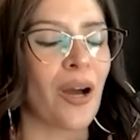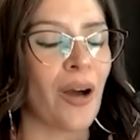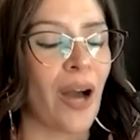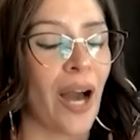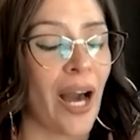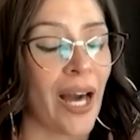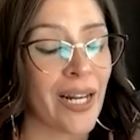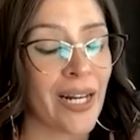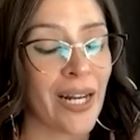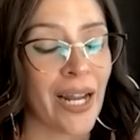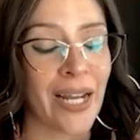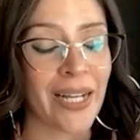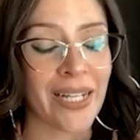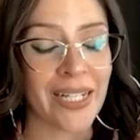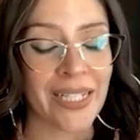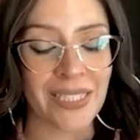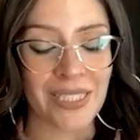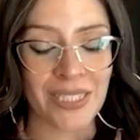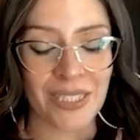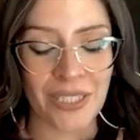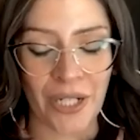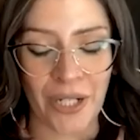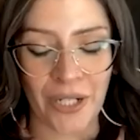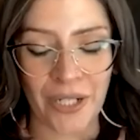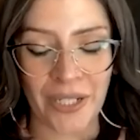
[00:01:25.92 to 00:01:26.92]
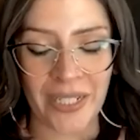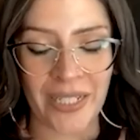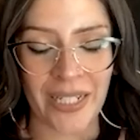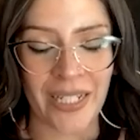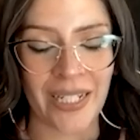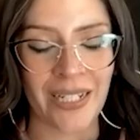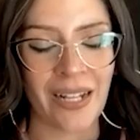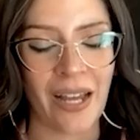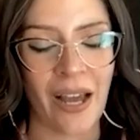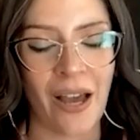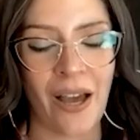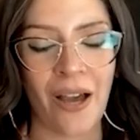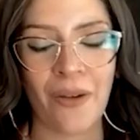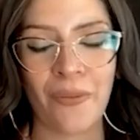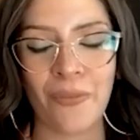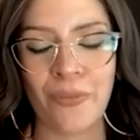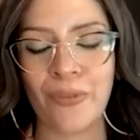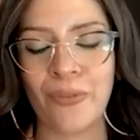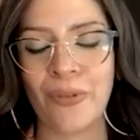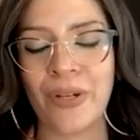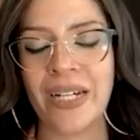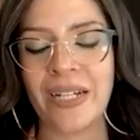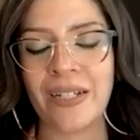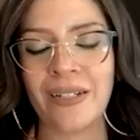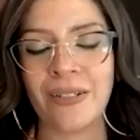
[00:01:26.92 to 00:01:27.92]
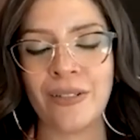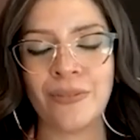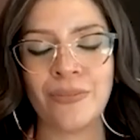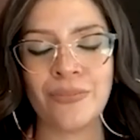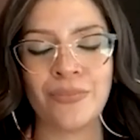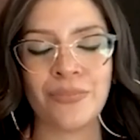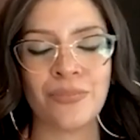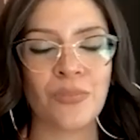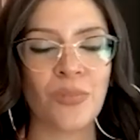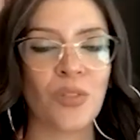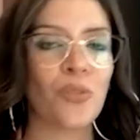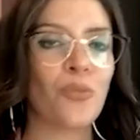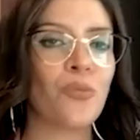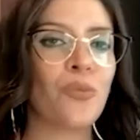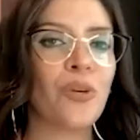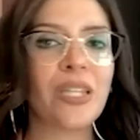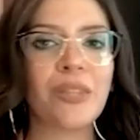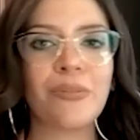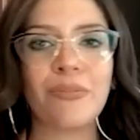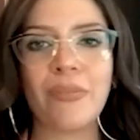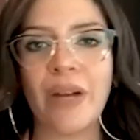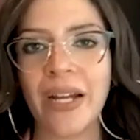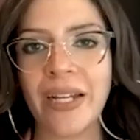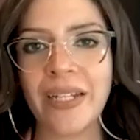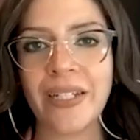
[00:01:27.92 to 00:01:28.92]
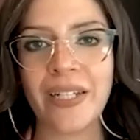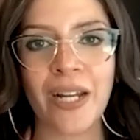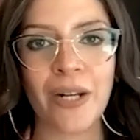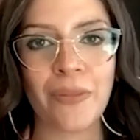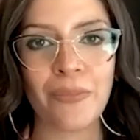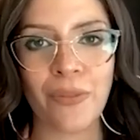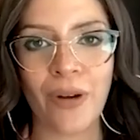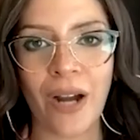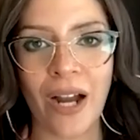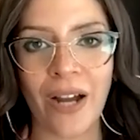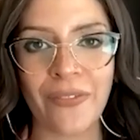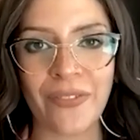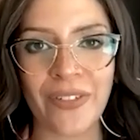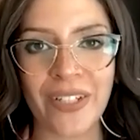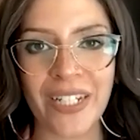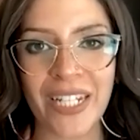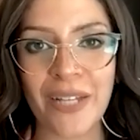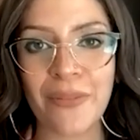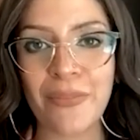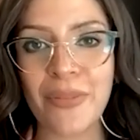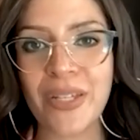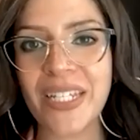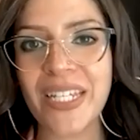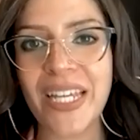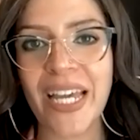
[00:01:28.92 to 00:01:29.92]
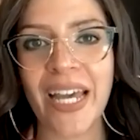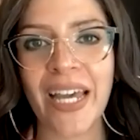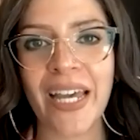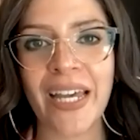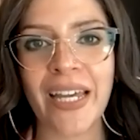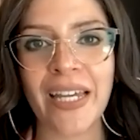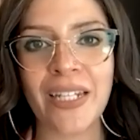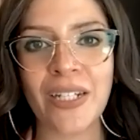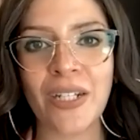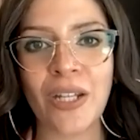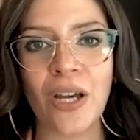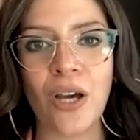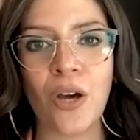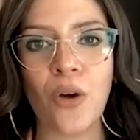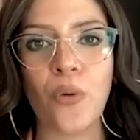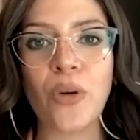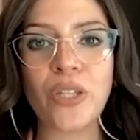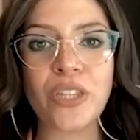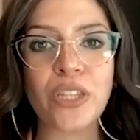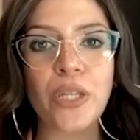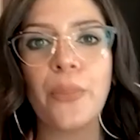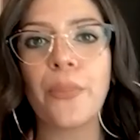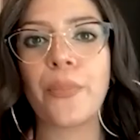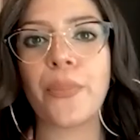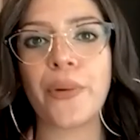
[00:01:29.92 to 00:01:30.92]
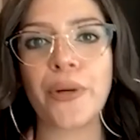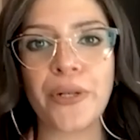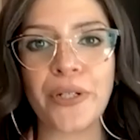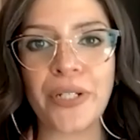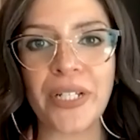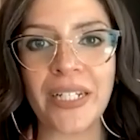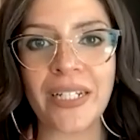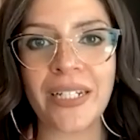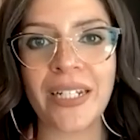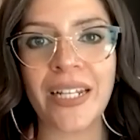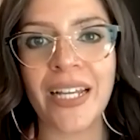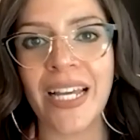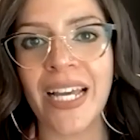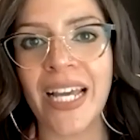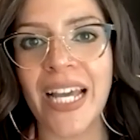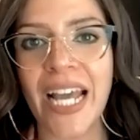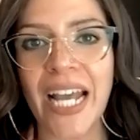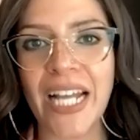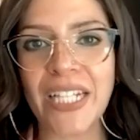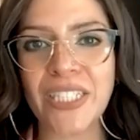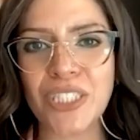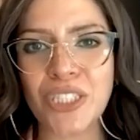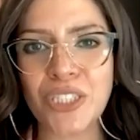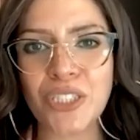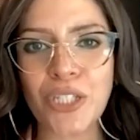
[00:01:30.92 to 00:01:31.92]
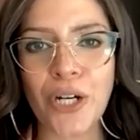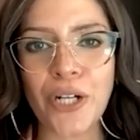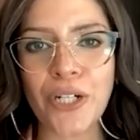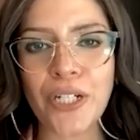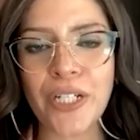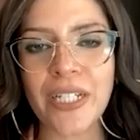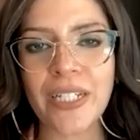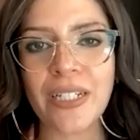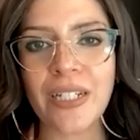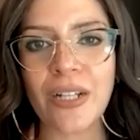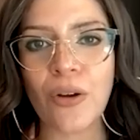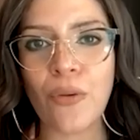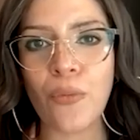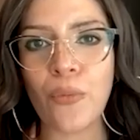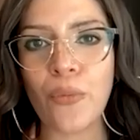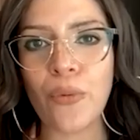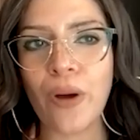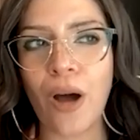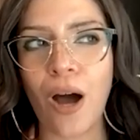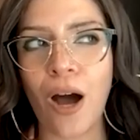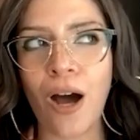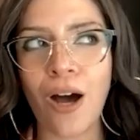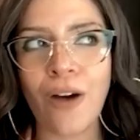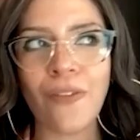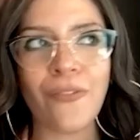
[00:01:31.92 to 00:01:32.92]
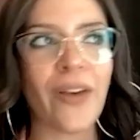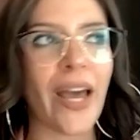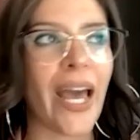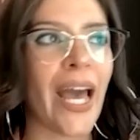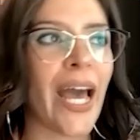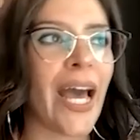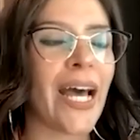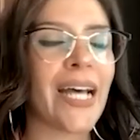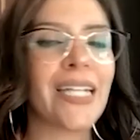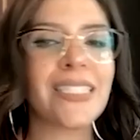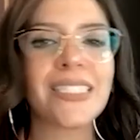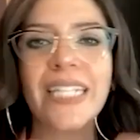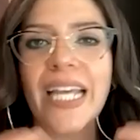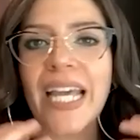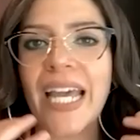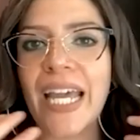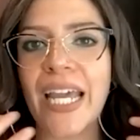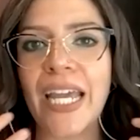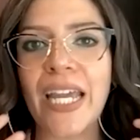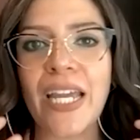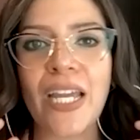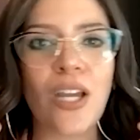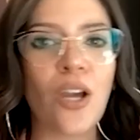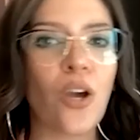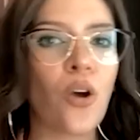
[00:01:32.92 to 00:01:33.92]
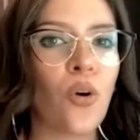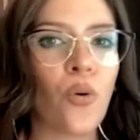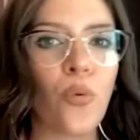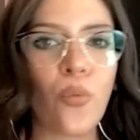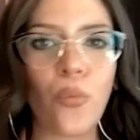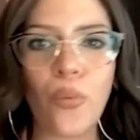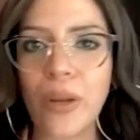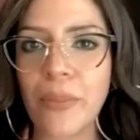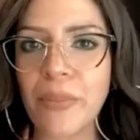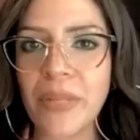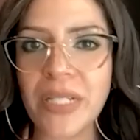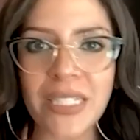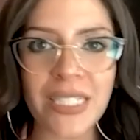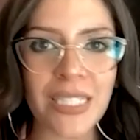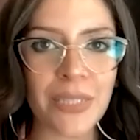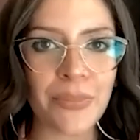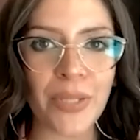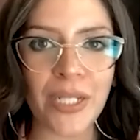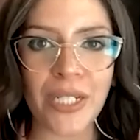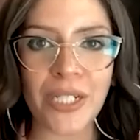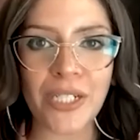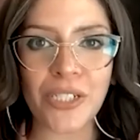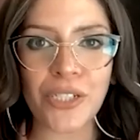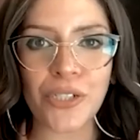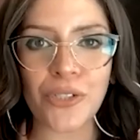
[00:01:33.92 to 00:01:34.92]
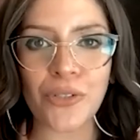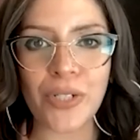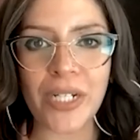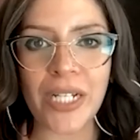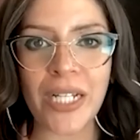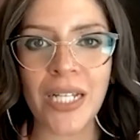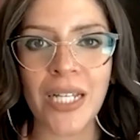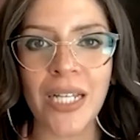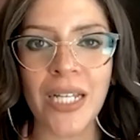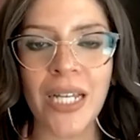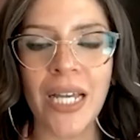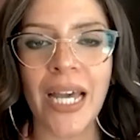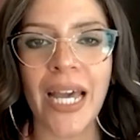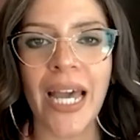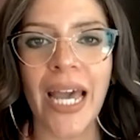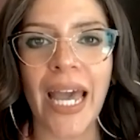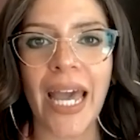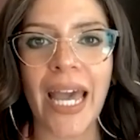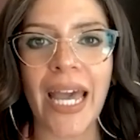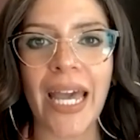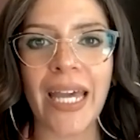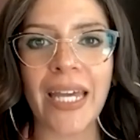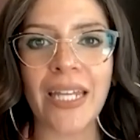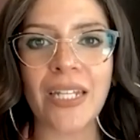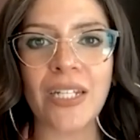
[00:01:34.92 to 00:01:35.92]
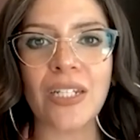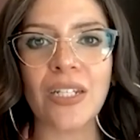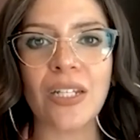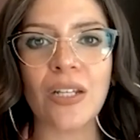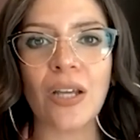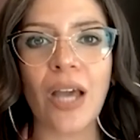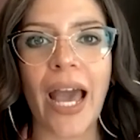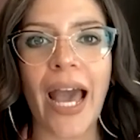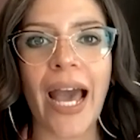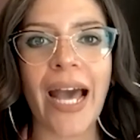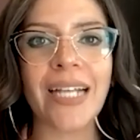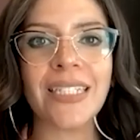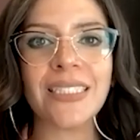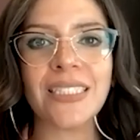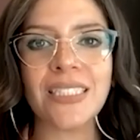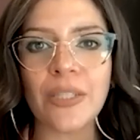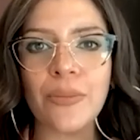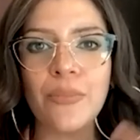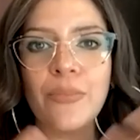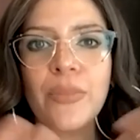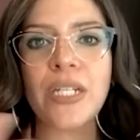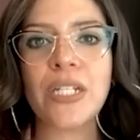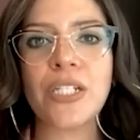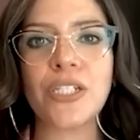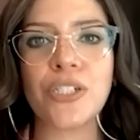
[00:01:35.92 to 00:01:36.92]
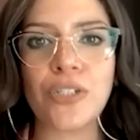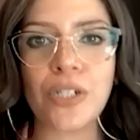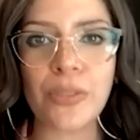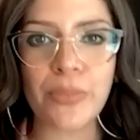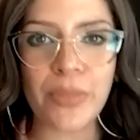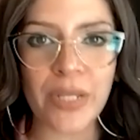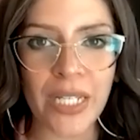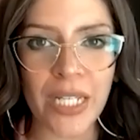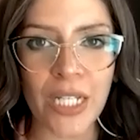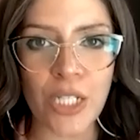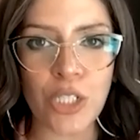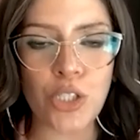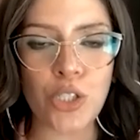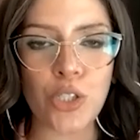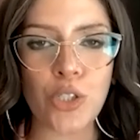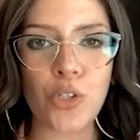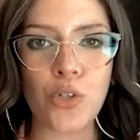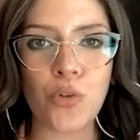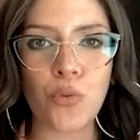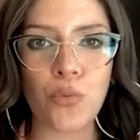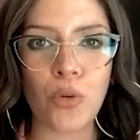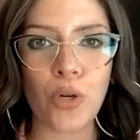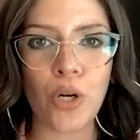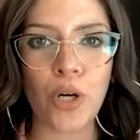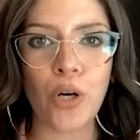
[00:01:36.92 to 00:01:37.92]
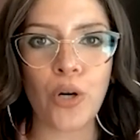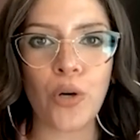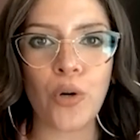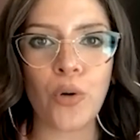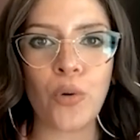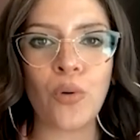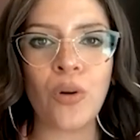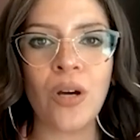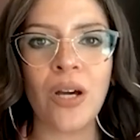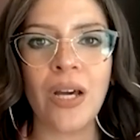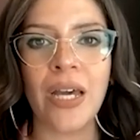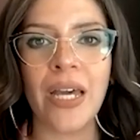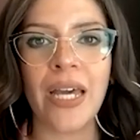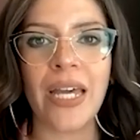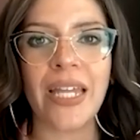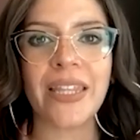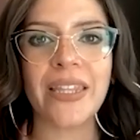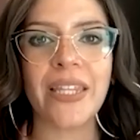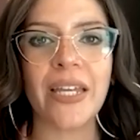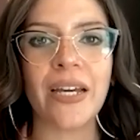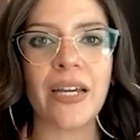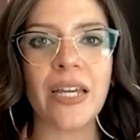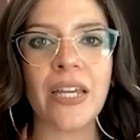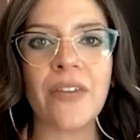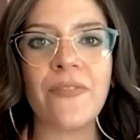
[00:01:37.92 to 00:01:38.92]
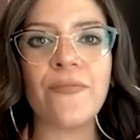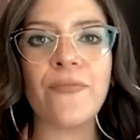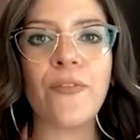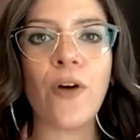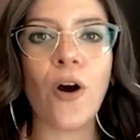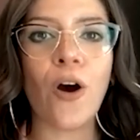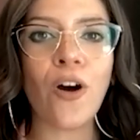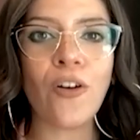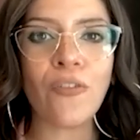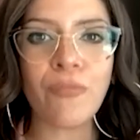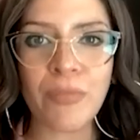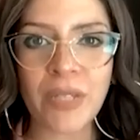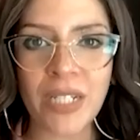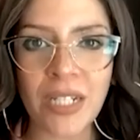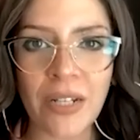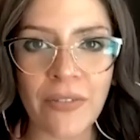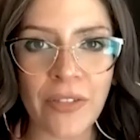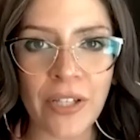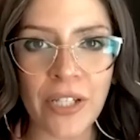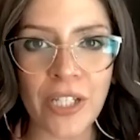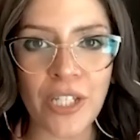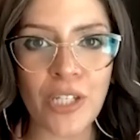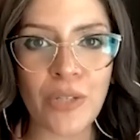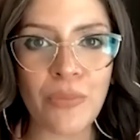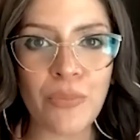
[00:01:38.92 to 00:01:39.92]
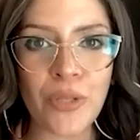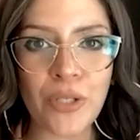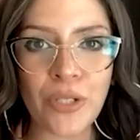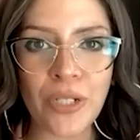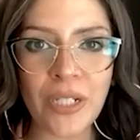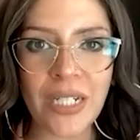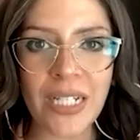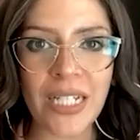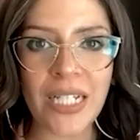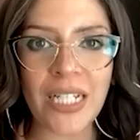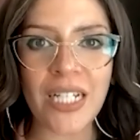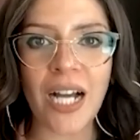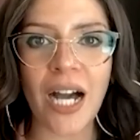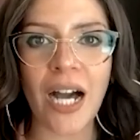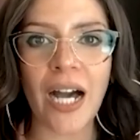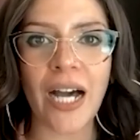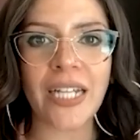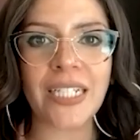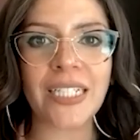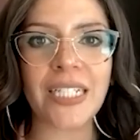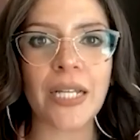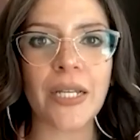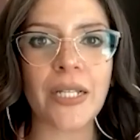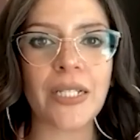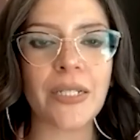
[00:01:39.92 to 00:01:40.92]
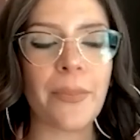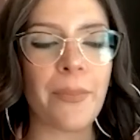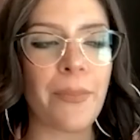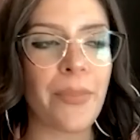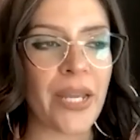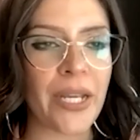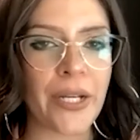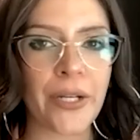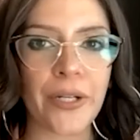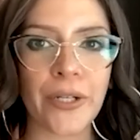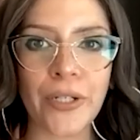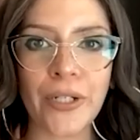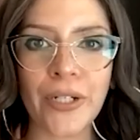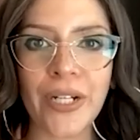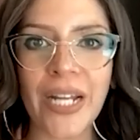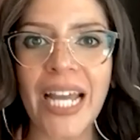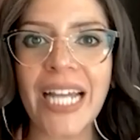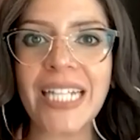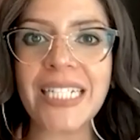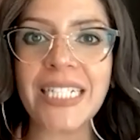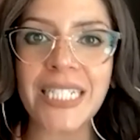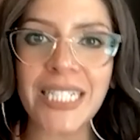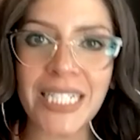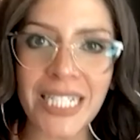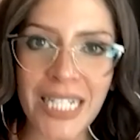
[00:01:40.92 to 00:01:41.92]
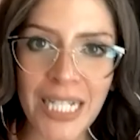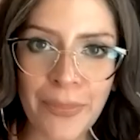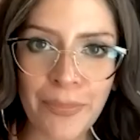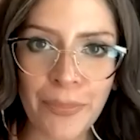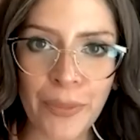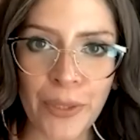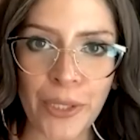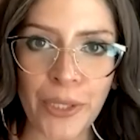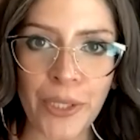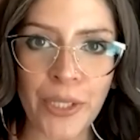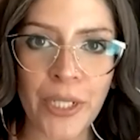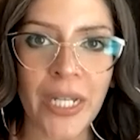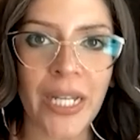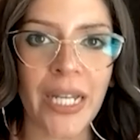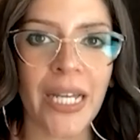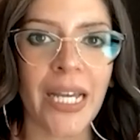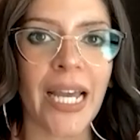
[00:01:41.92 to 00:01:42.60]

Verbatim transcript: How did I get started? It, um, well, with my nonprofit, it began with a burden. It started off as a women's ministry. And as the ministry began to grow, the involvement of the community got bigger and deeper.